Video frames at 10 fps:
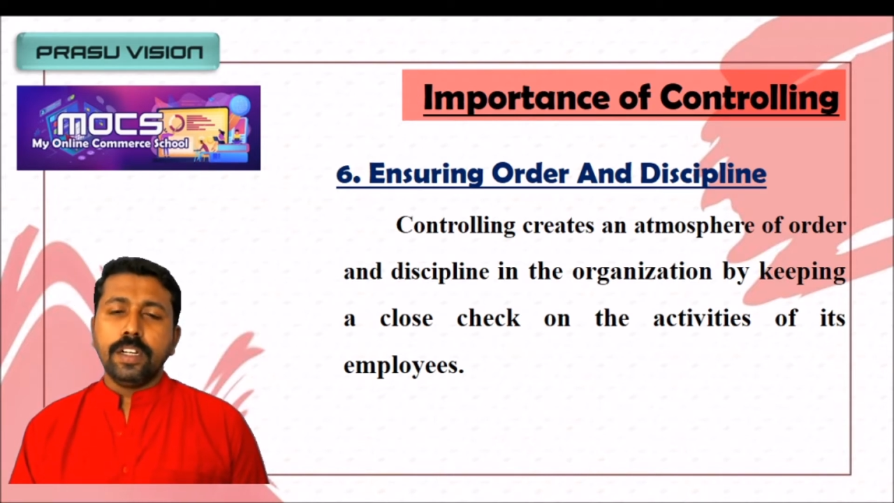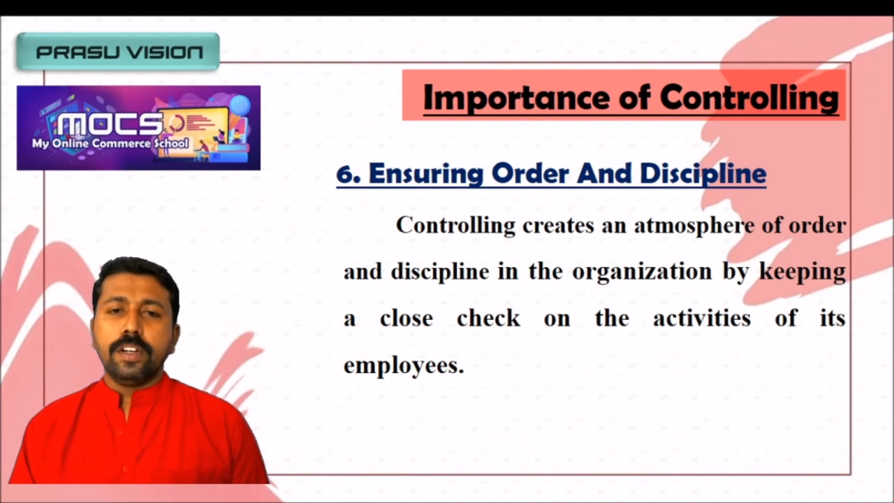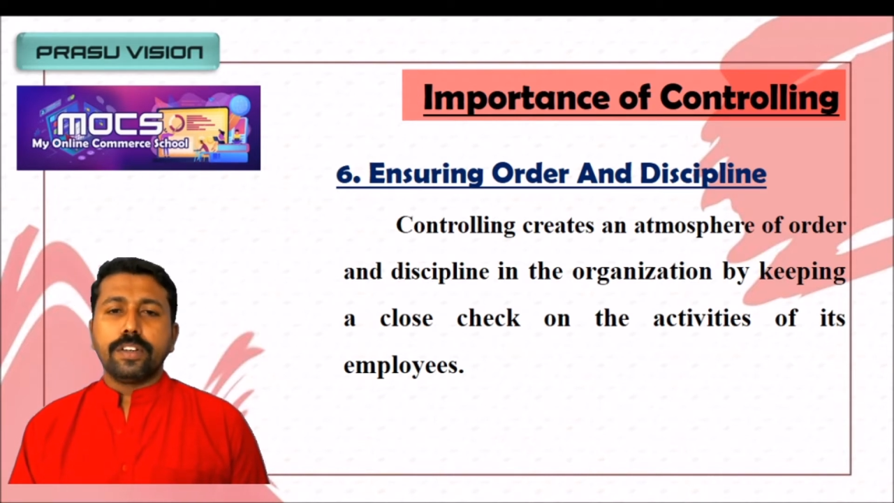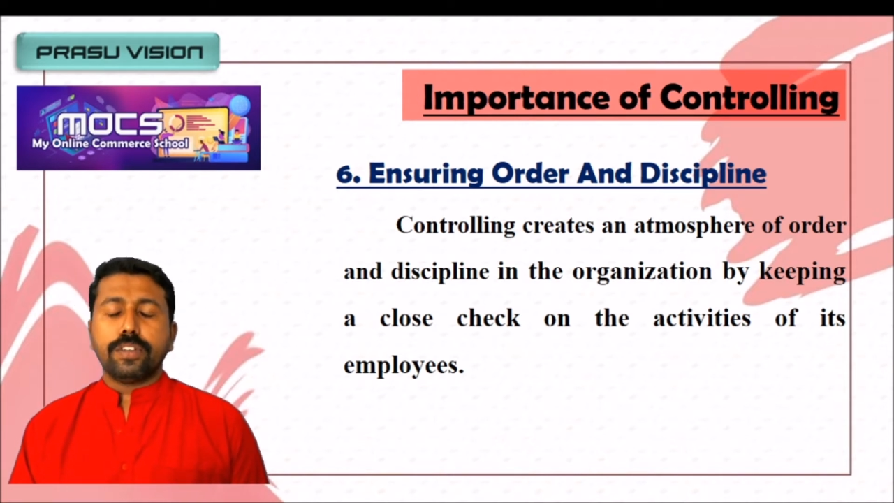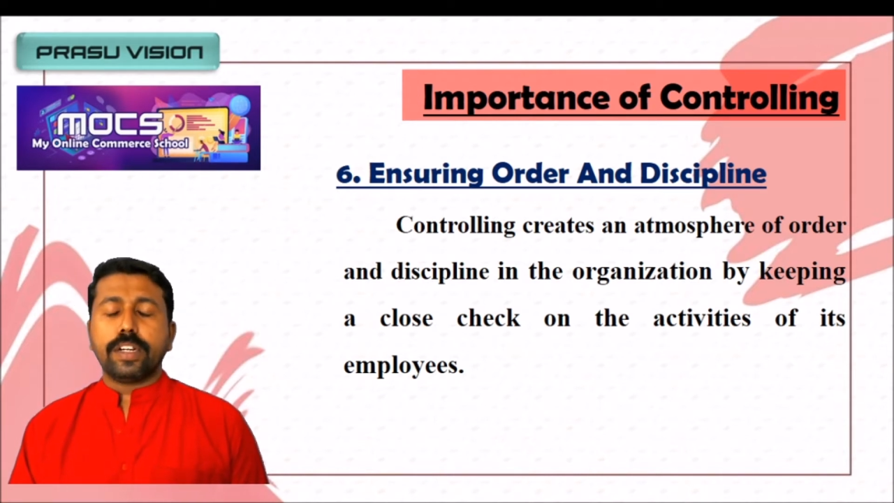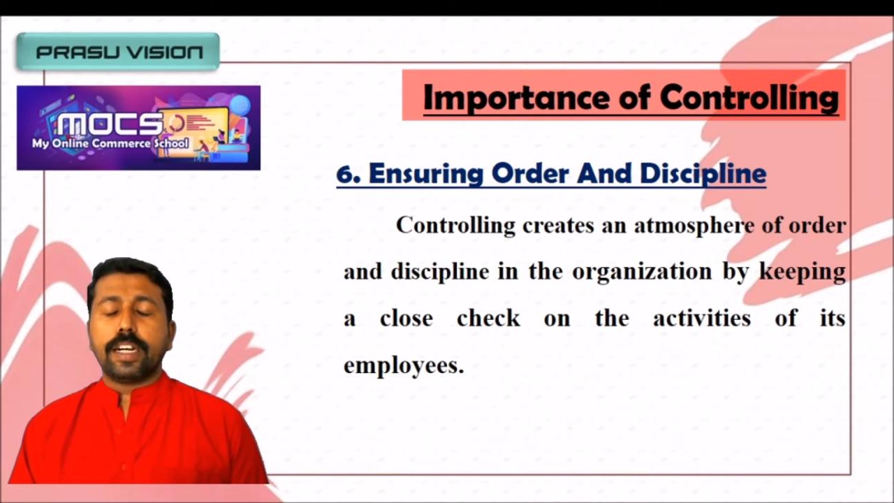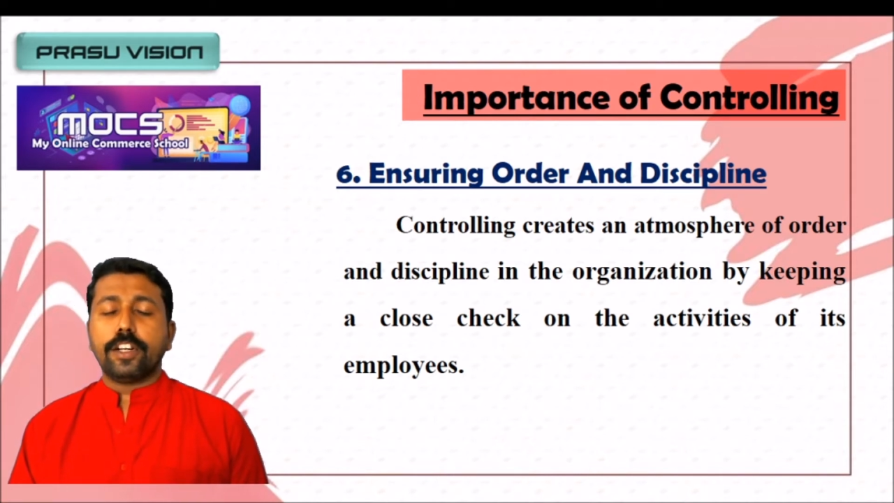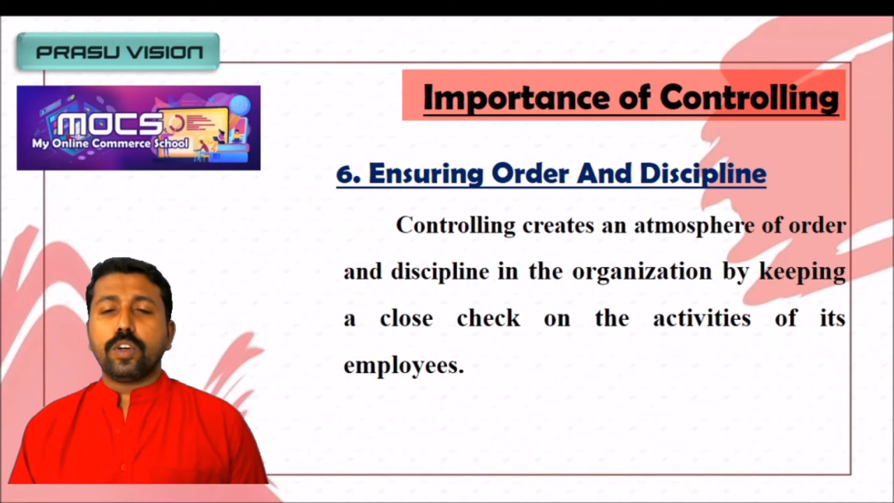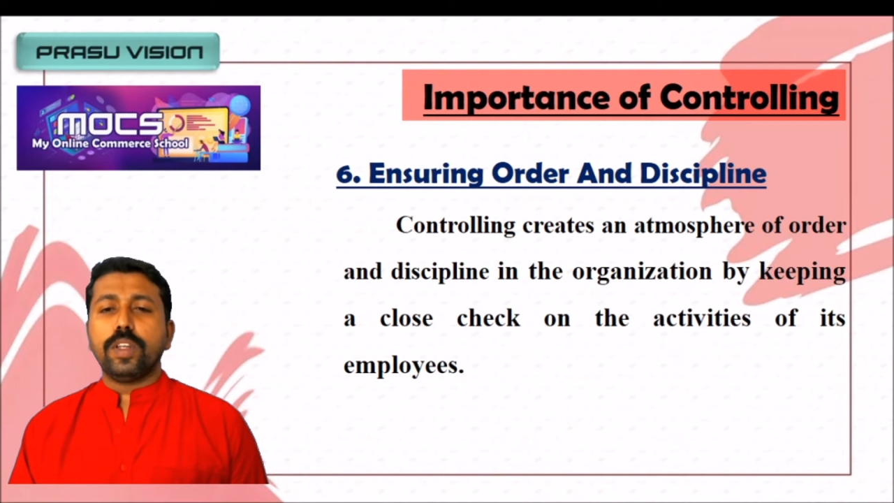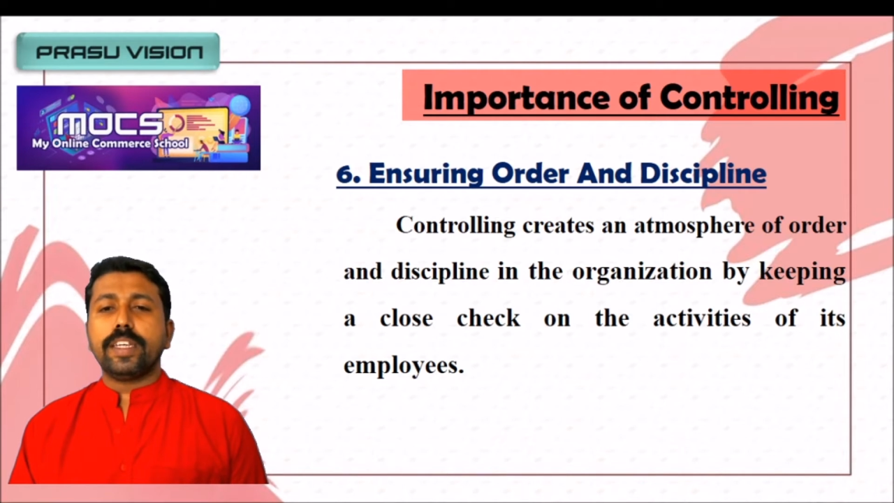So
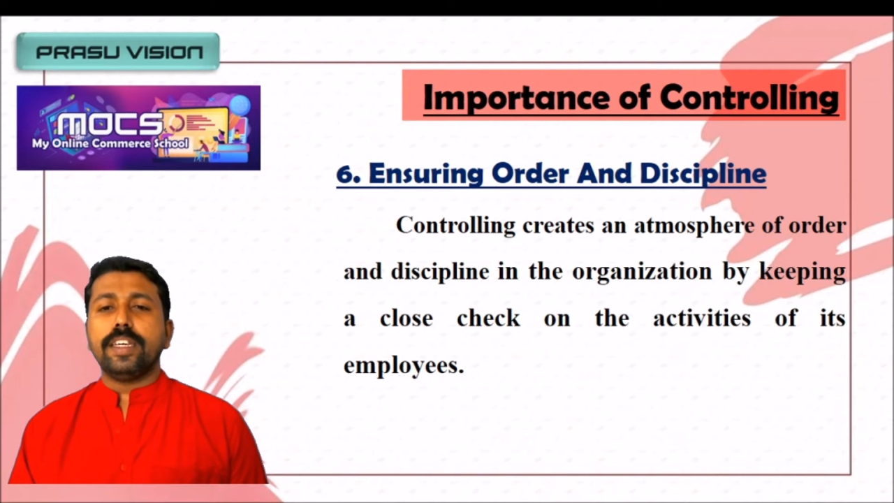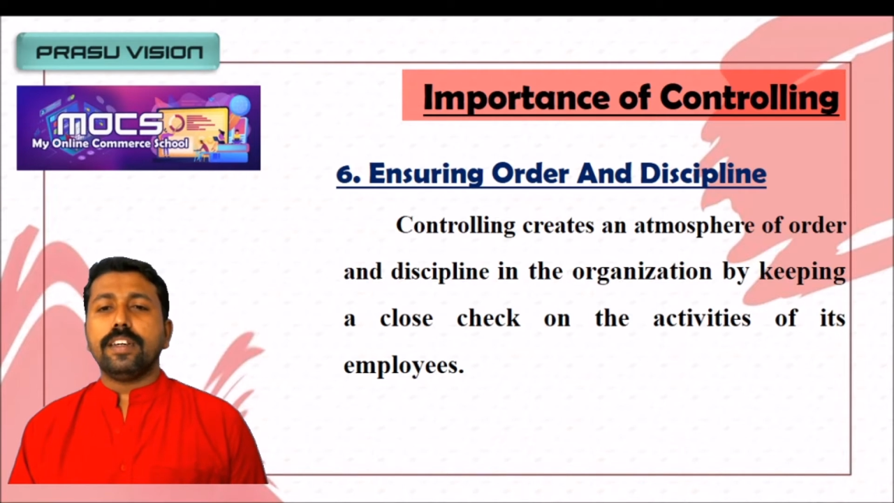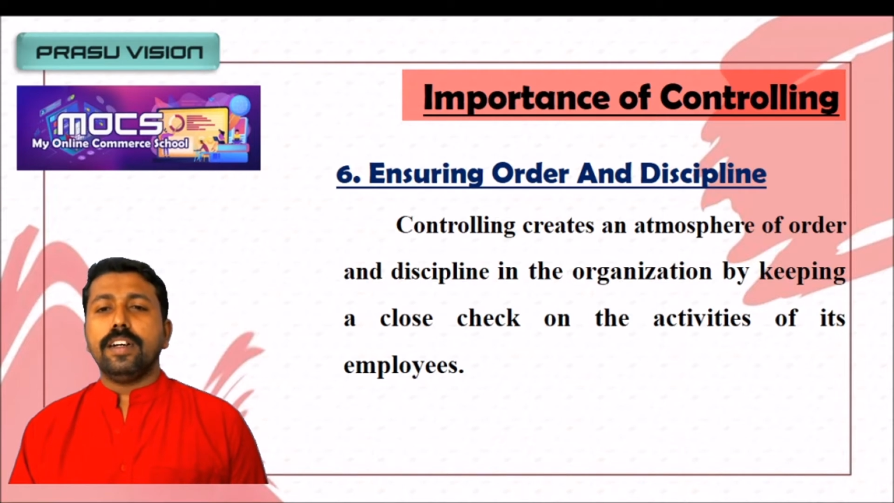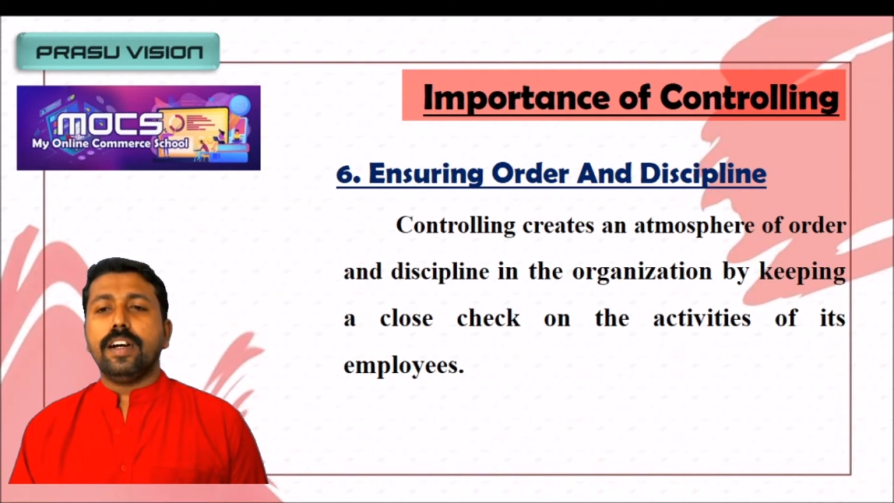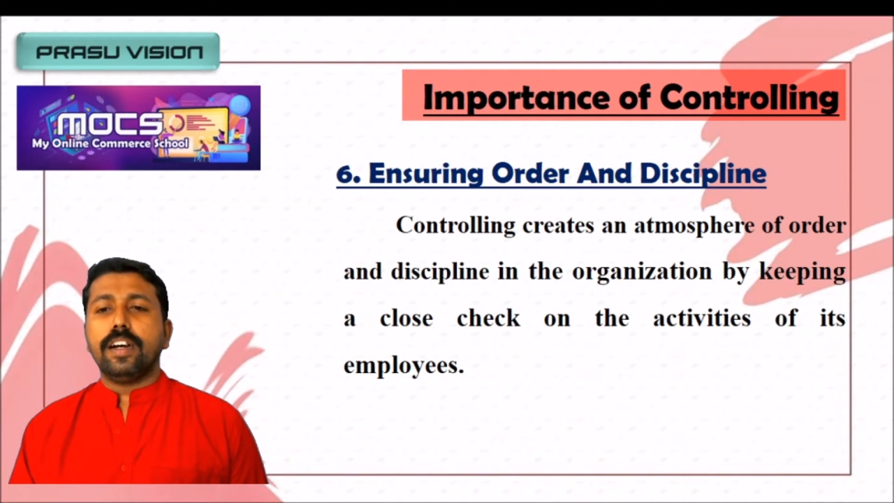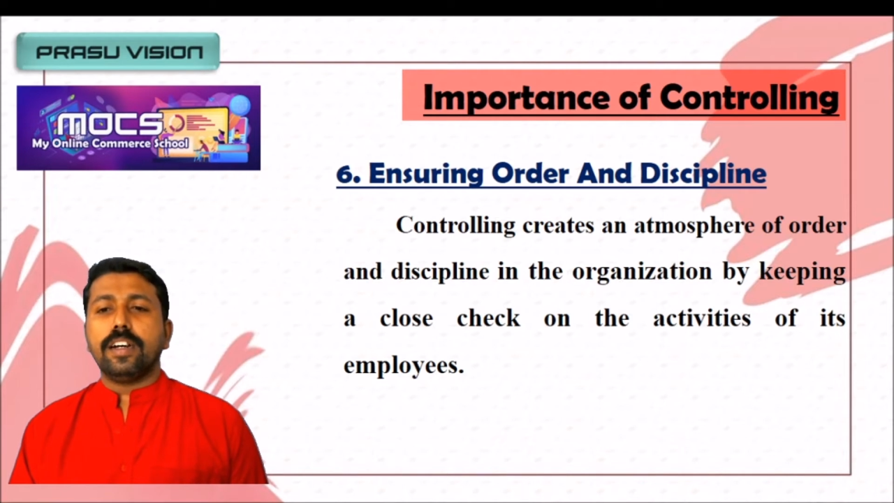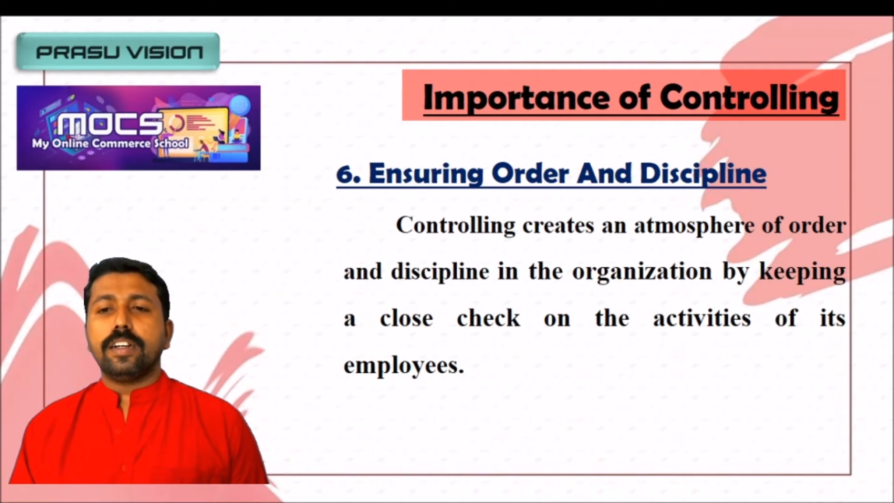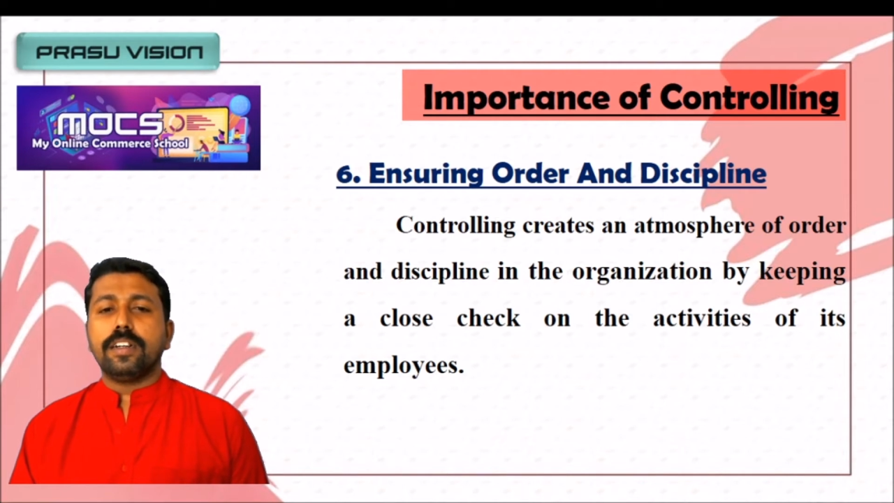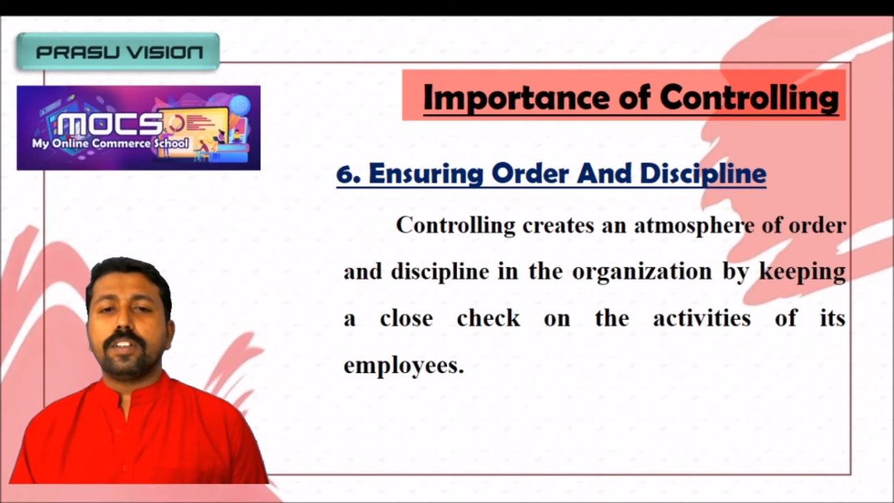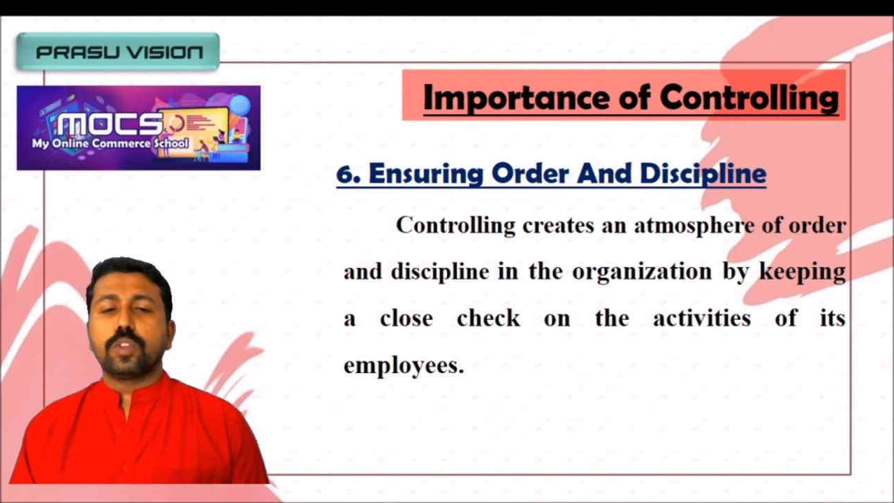
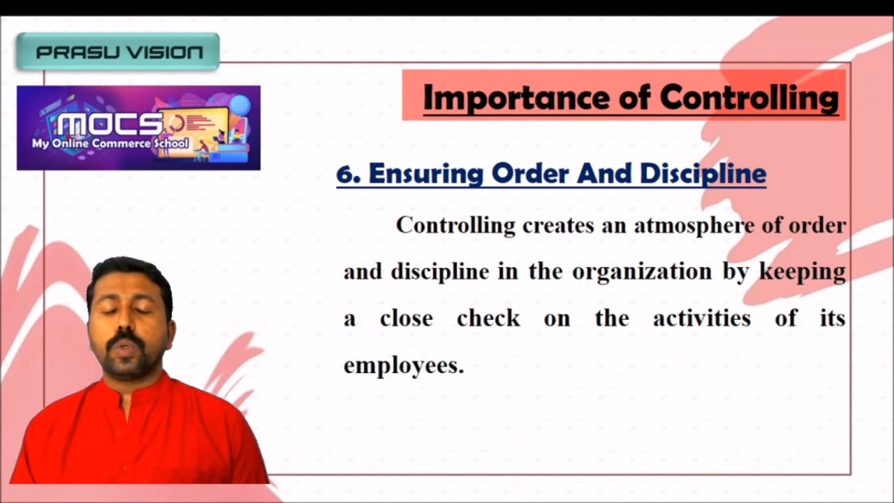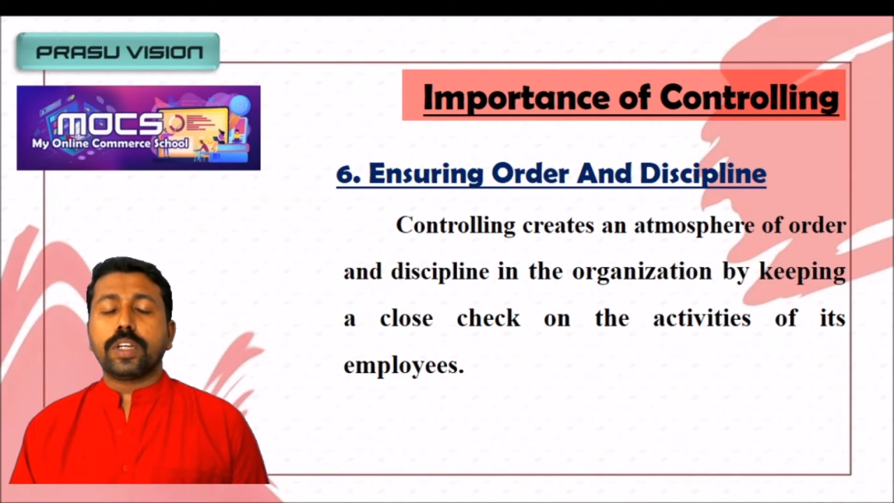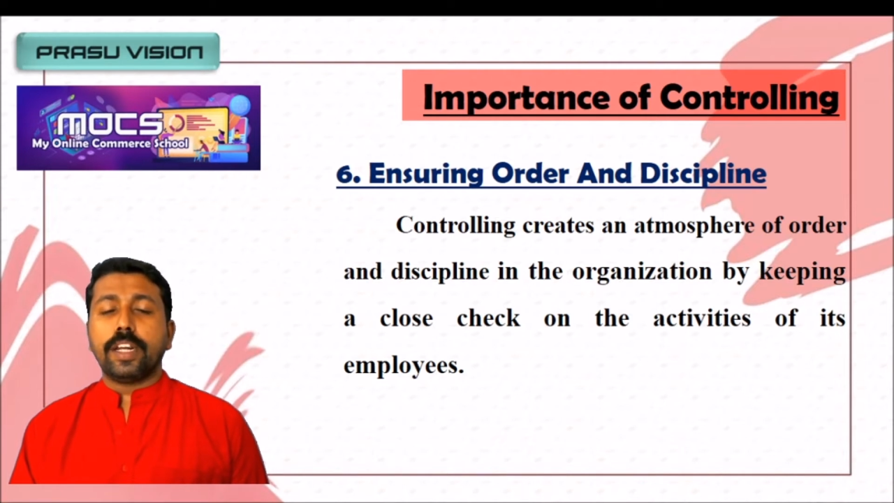through